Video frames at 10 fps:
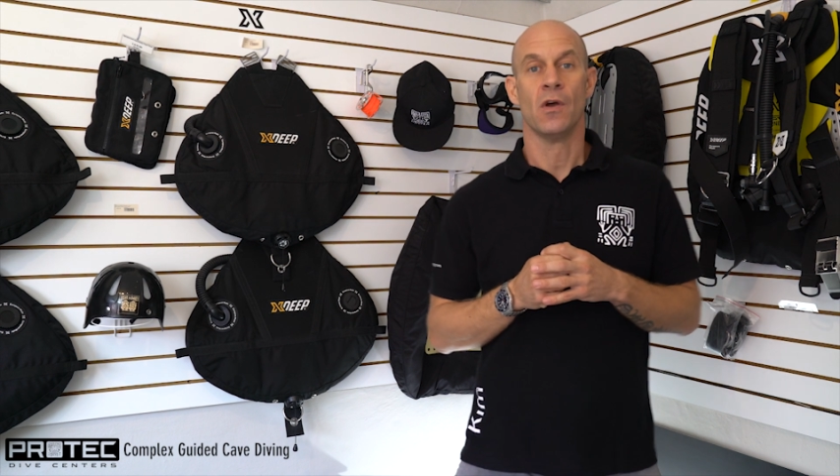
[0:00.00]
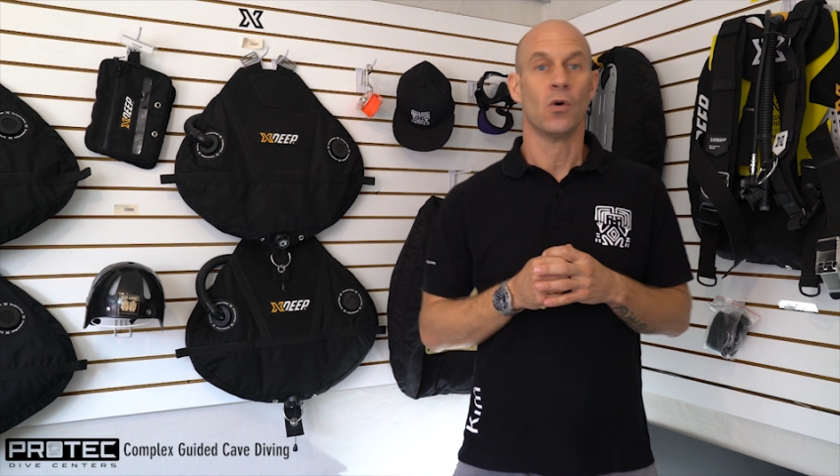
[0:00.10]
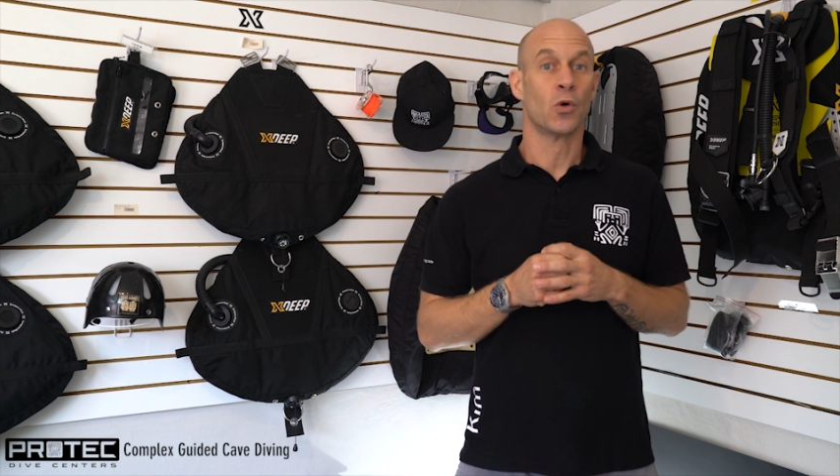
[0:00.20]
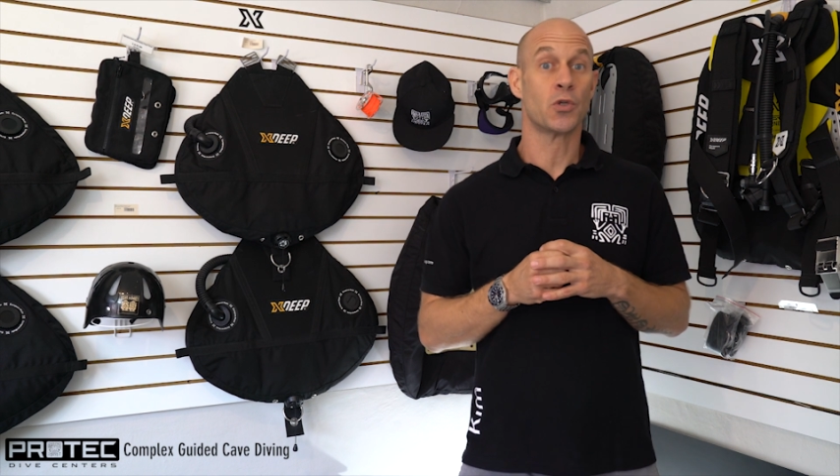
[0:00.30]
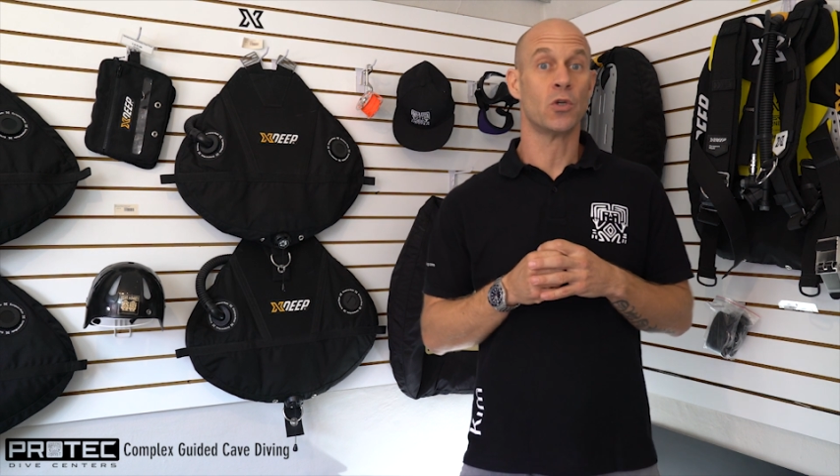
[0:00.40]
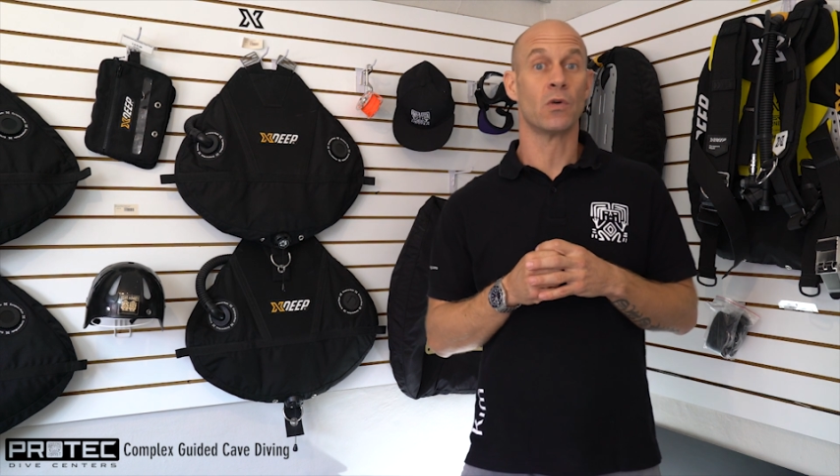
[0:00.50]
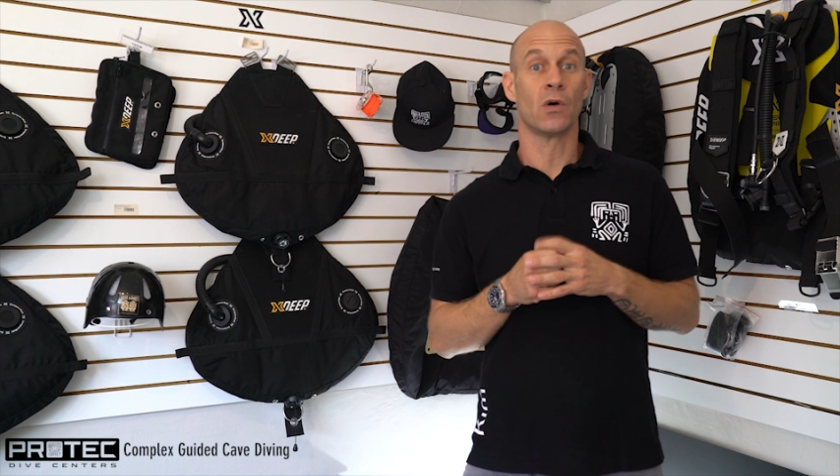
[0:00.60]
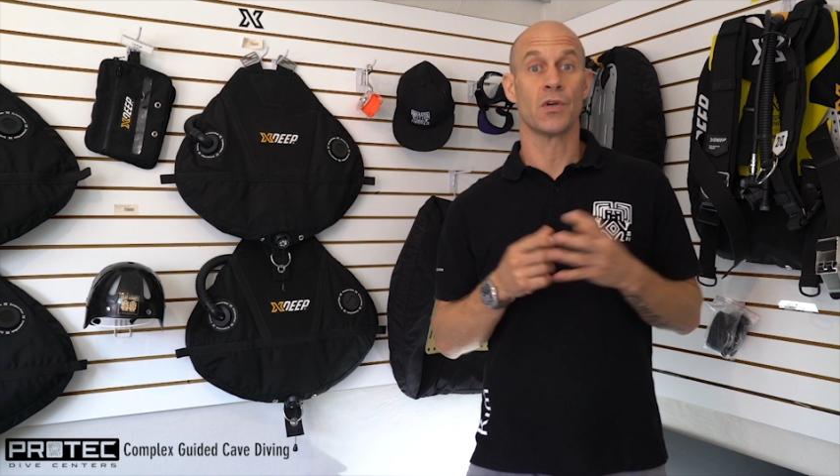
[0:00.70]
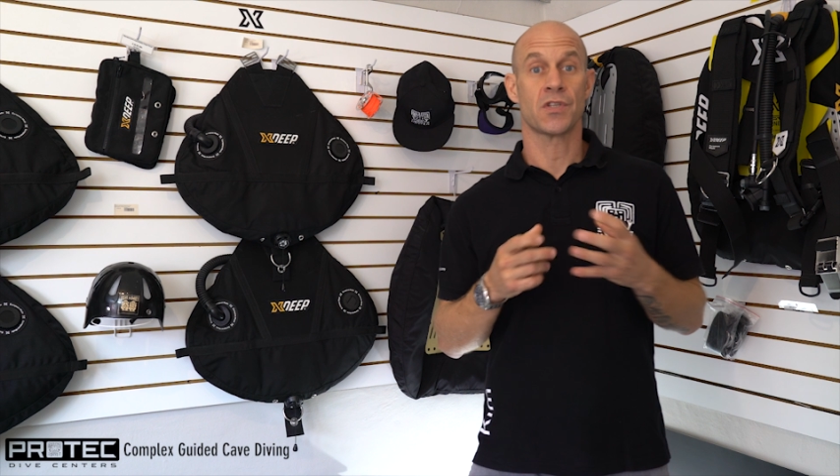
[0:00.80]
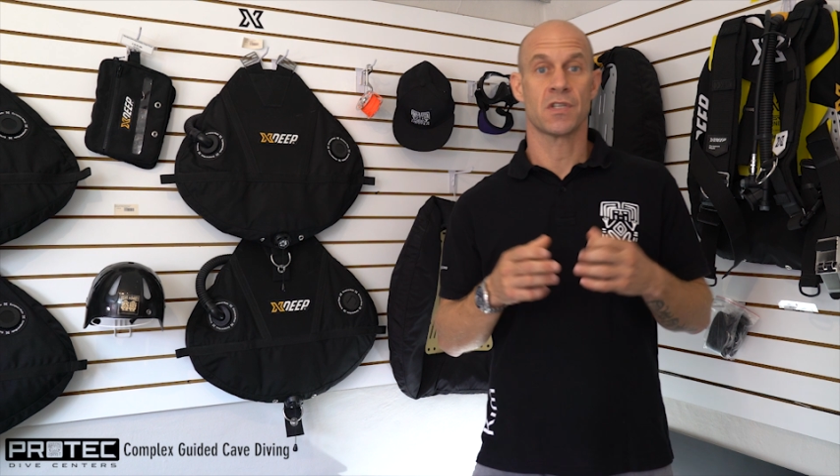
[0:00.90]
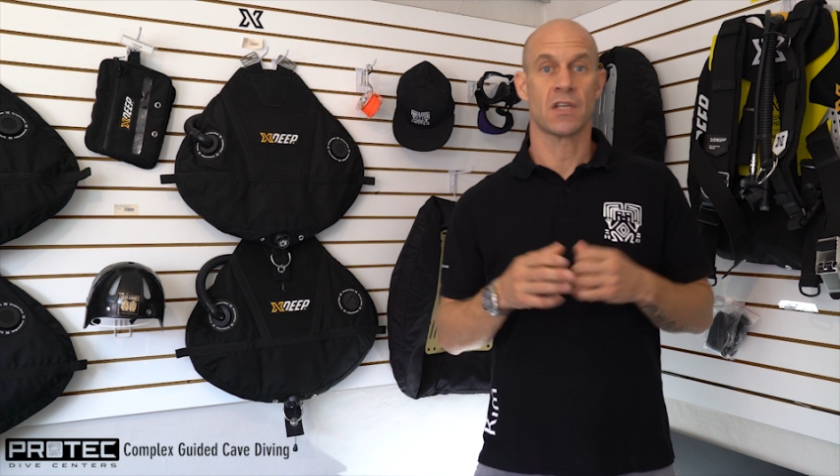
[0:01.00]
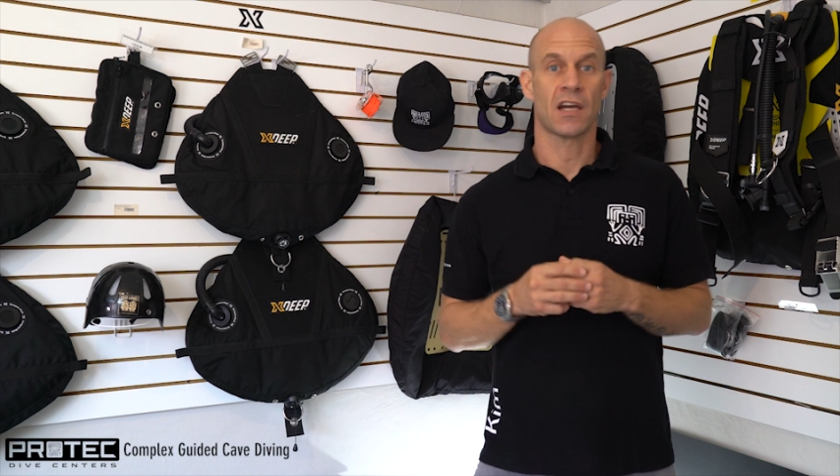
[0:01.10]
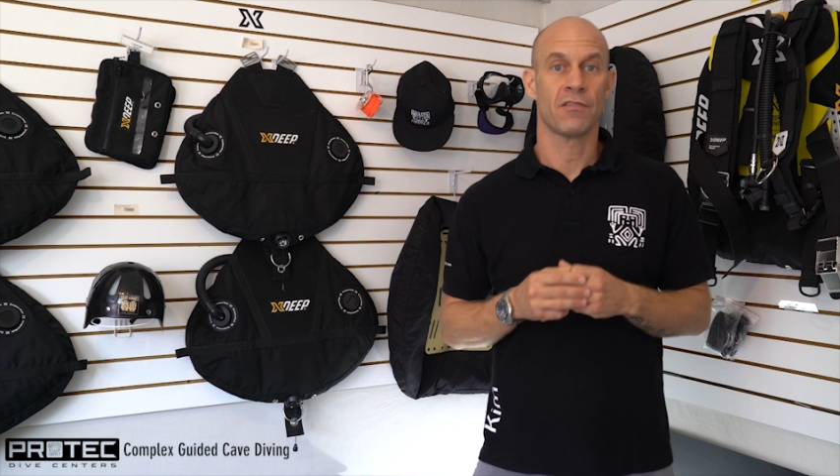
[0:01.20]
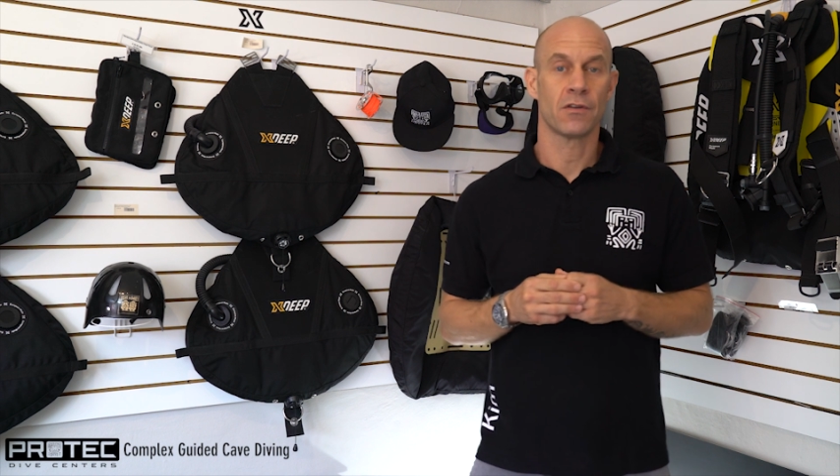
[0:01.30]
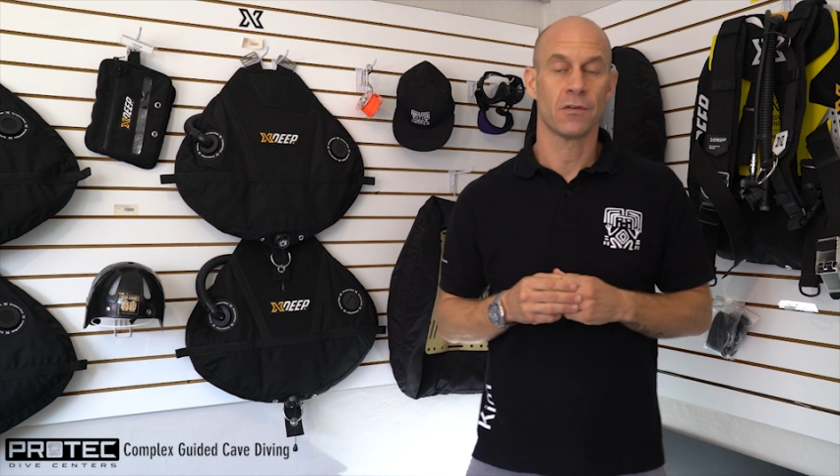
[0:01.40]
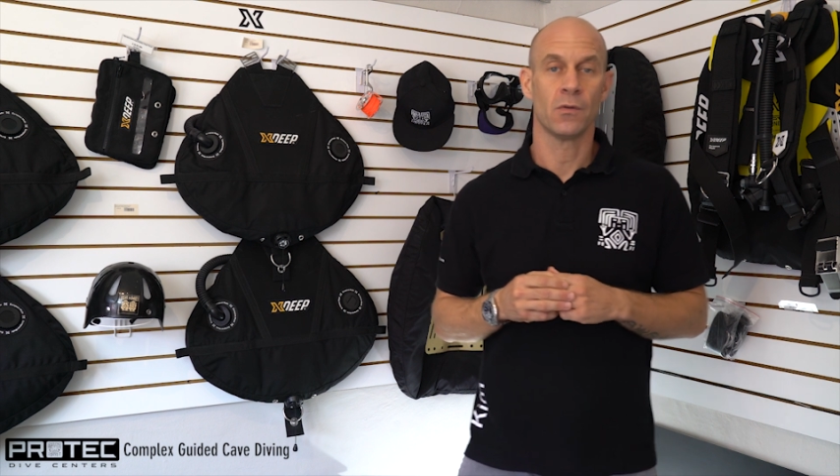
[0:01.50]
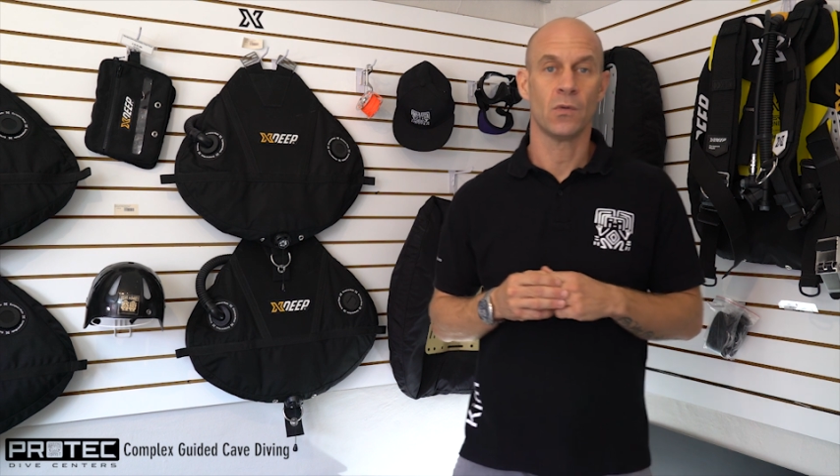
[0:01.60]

or to grow as a diver?